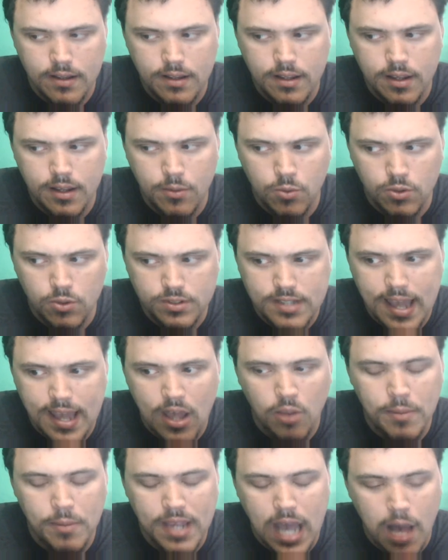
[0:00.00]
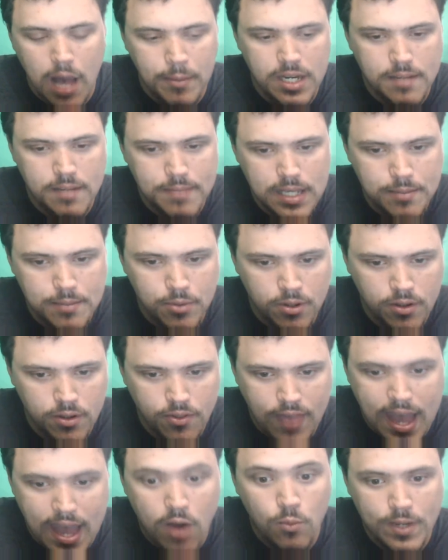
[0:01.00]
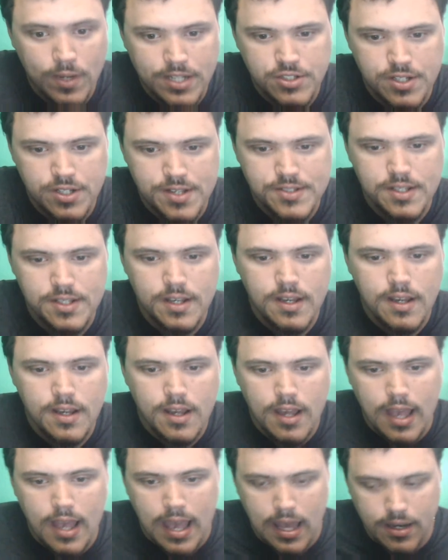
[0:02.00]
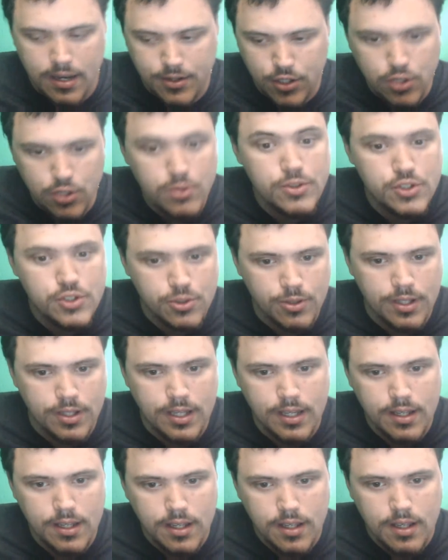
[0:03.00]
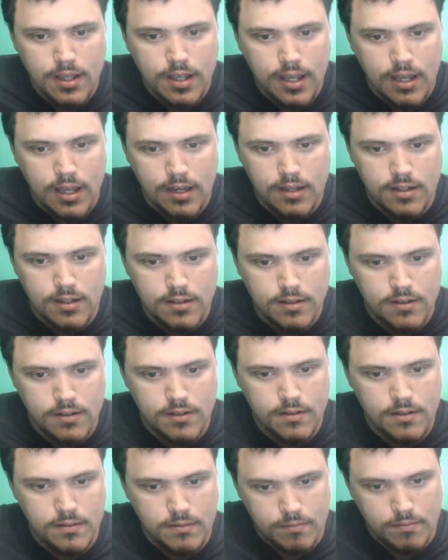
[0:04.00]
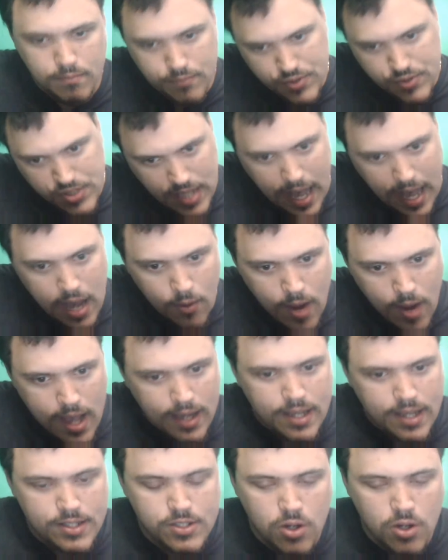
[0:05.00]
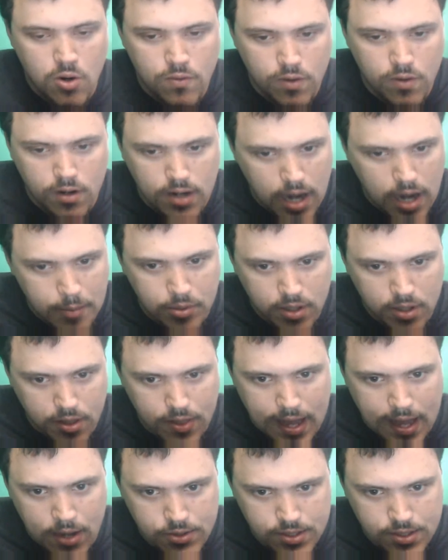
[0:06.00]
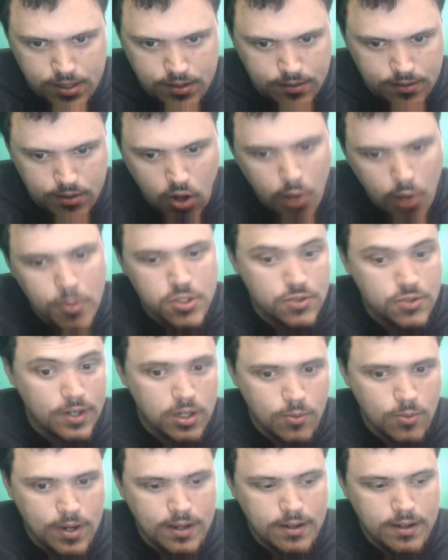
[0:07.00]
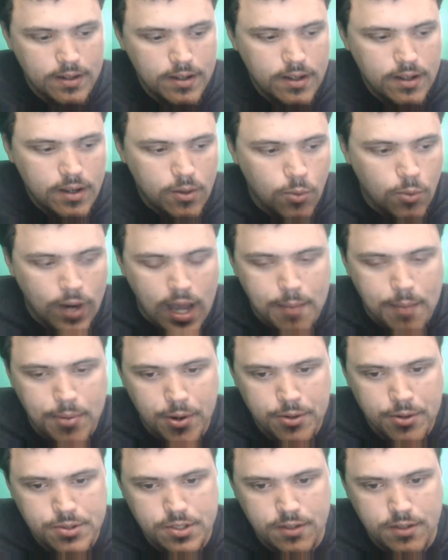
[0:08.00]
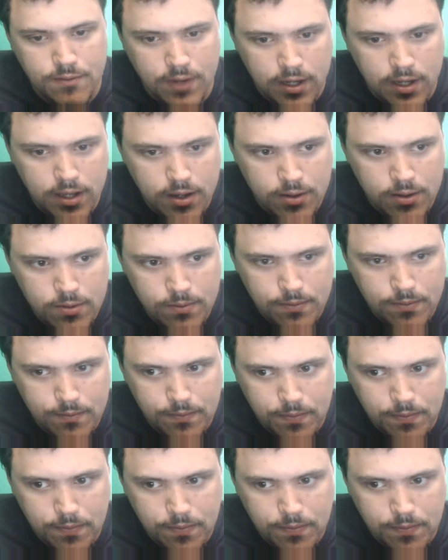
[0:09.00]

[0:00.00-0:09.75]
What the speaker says: it will tell me how many people that reaches. And usually it skyrockets over a couple of thousand almost right away. When I post a video,